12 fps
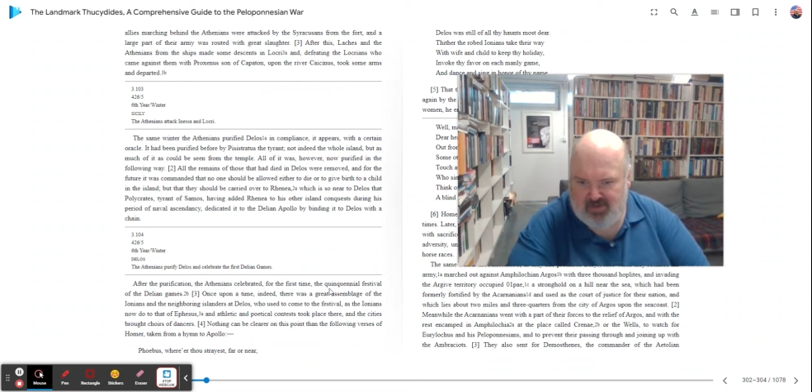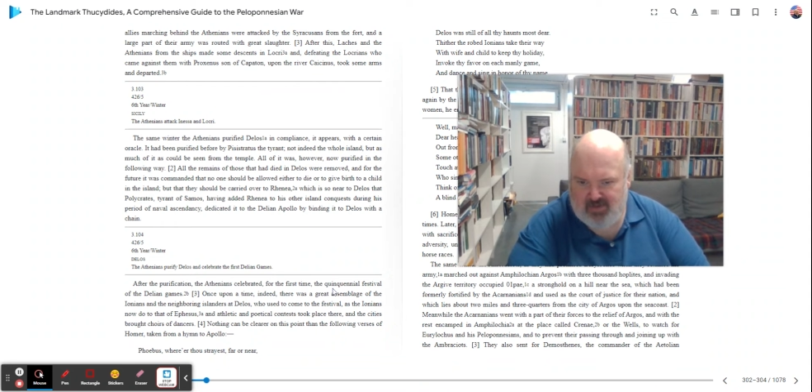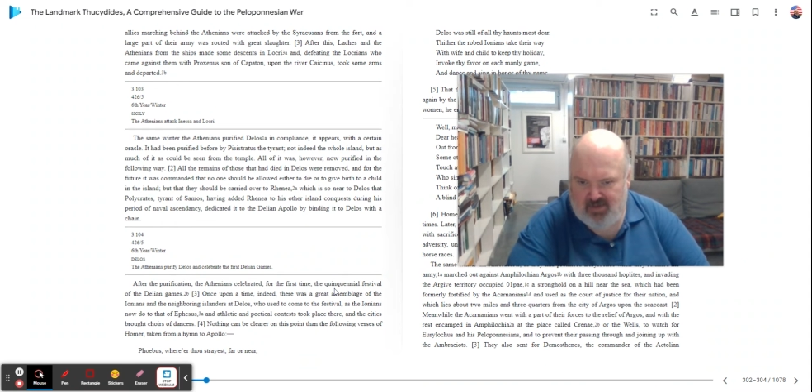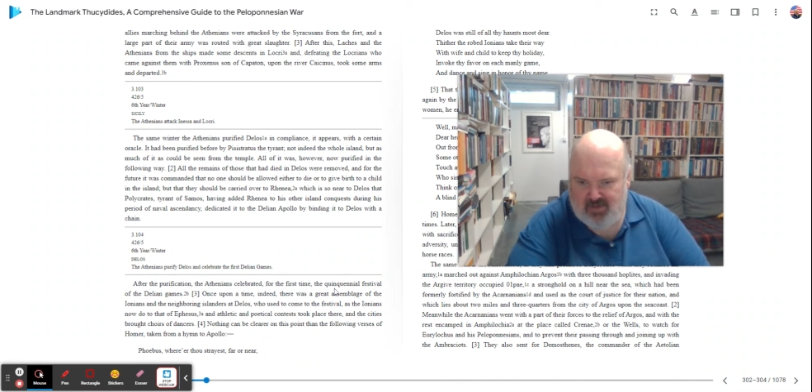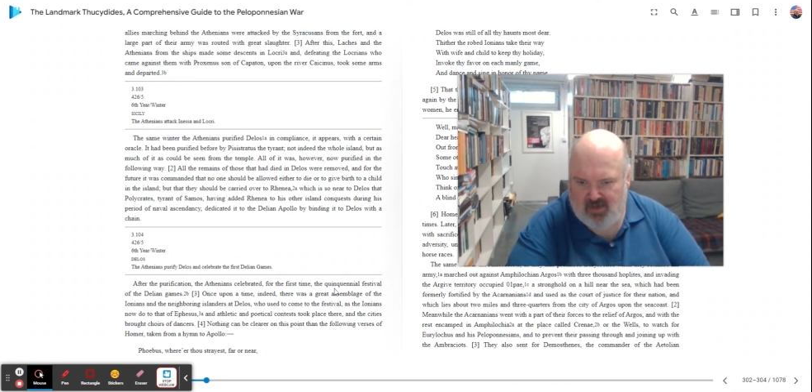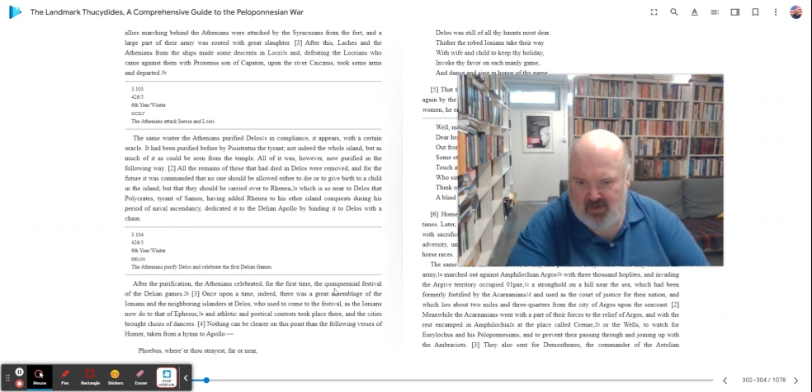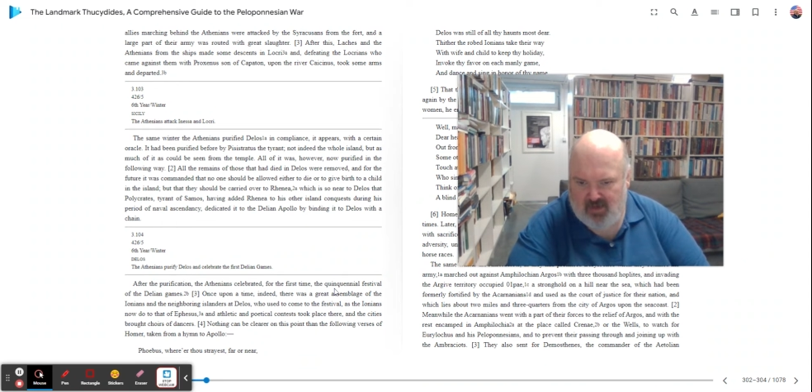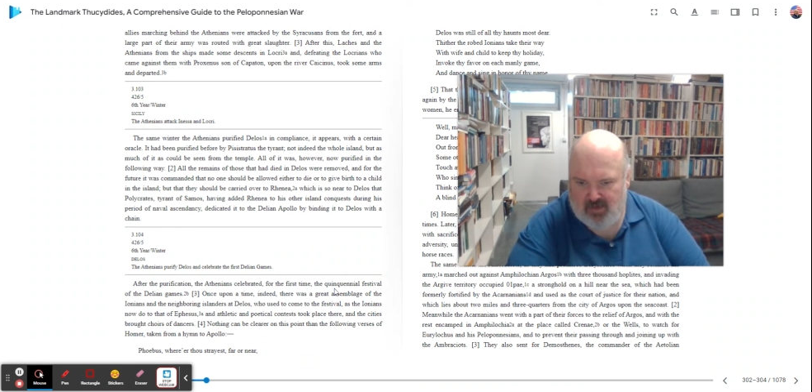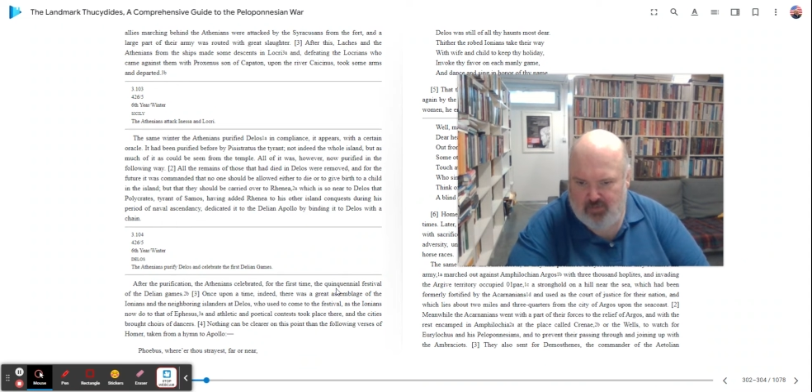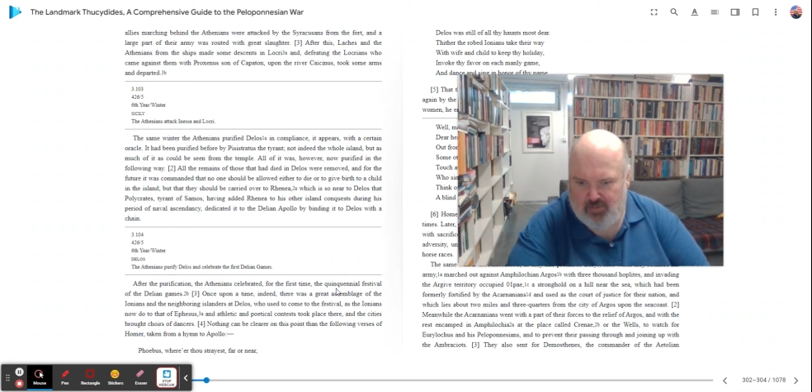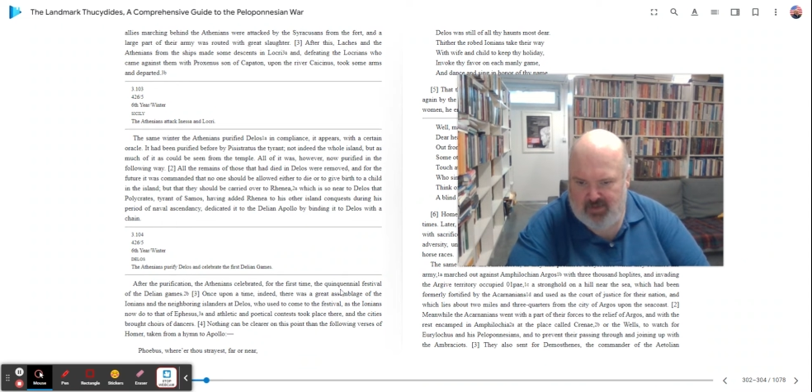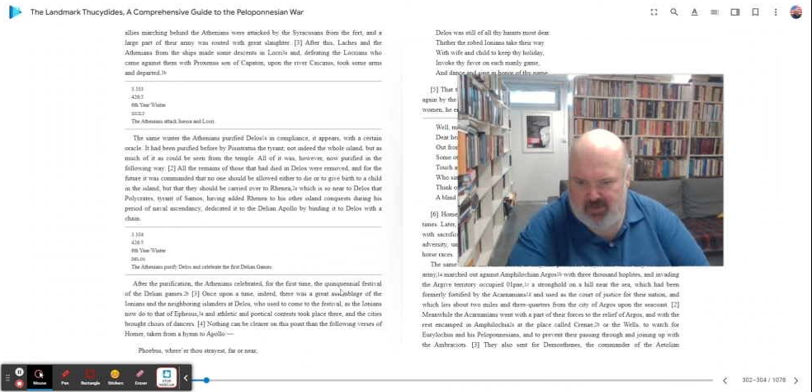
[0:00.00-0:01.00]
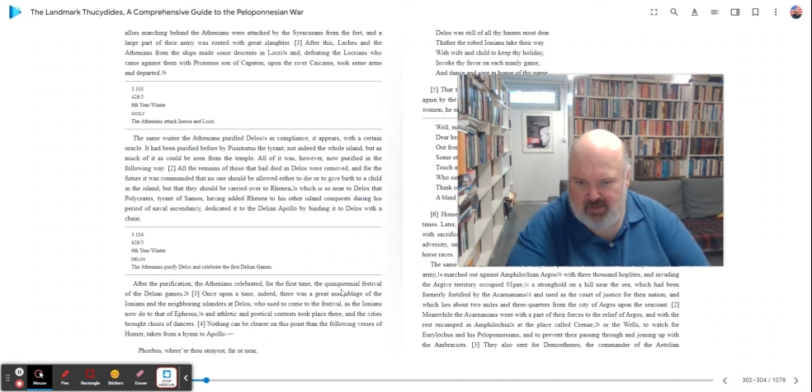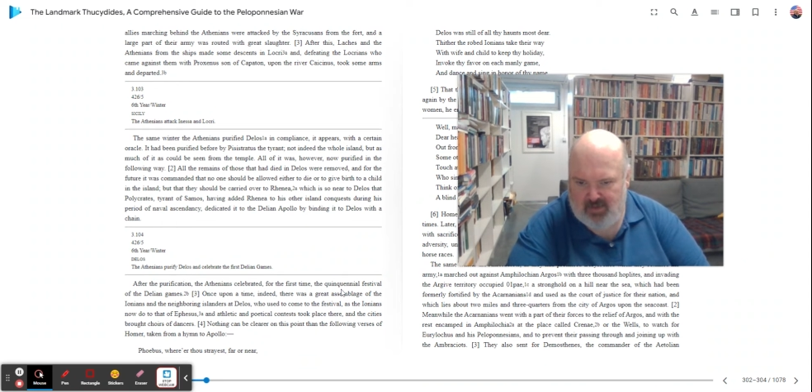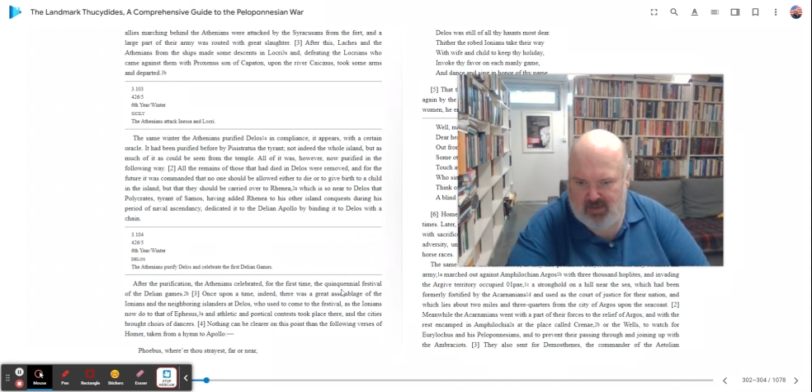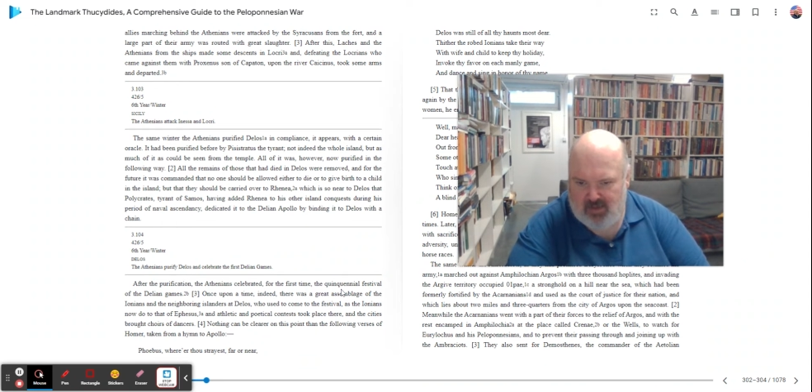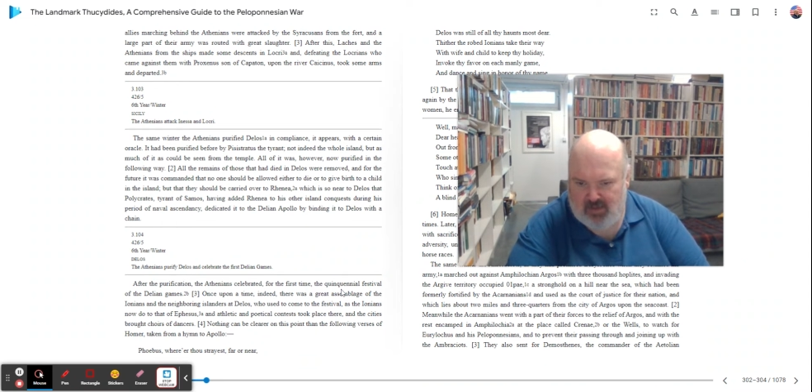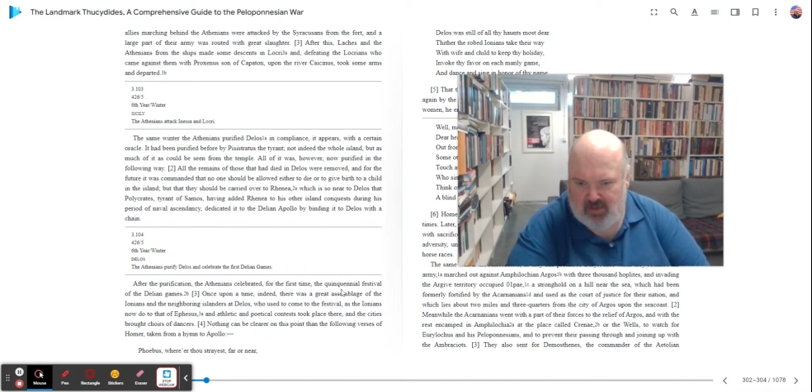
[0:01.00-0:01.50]
the uh,
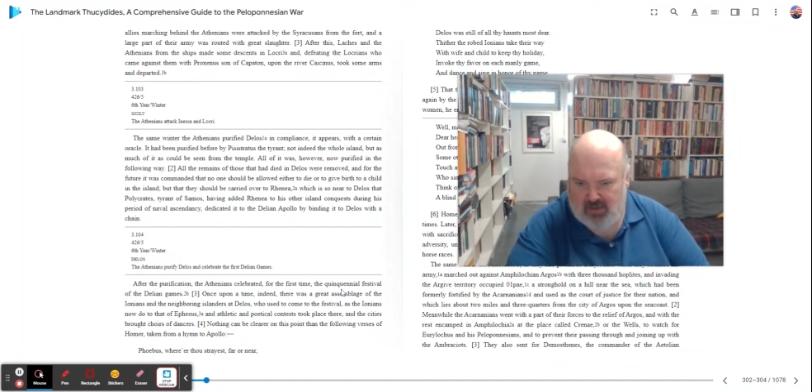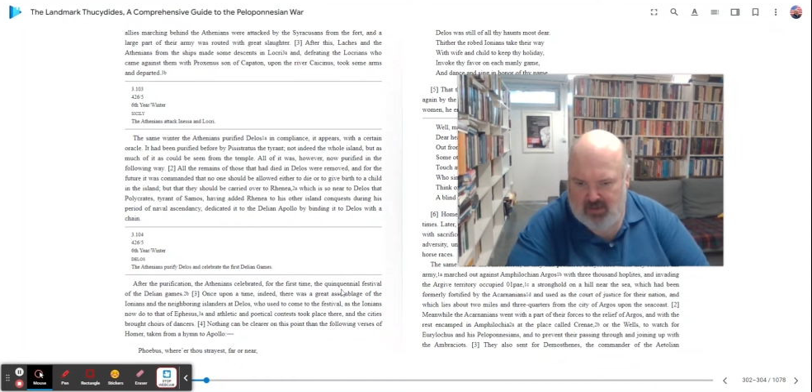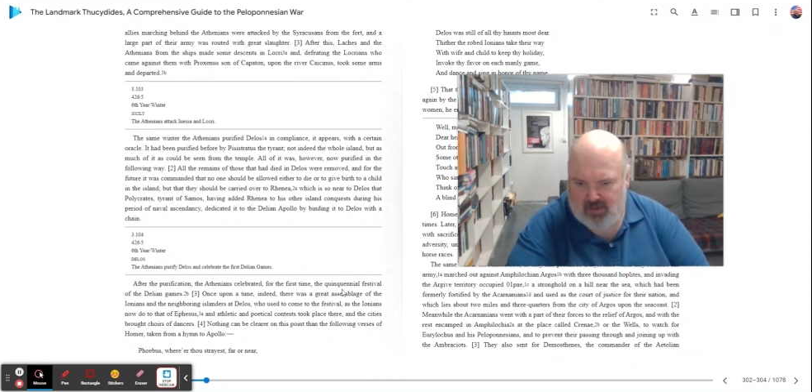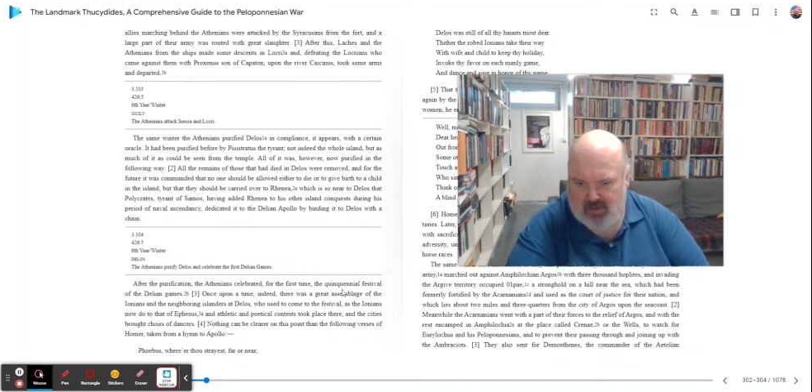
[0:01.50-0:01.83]
quin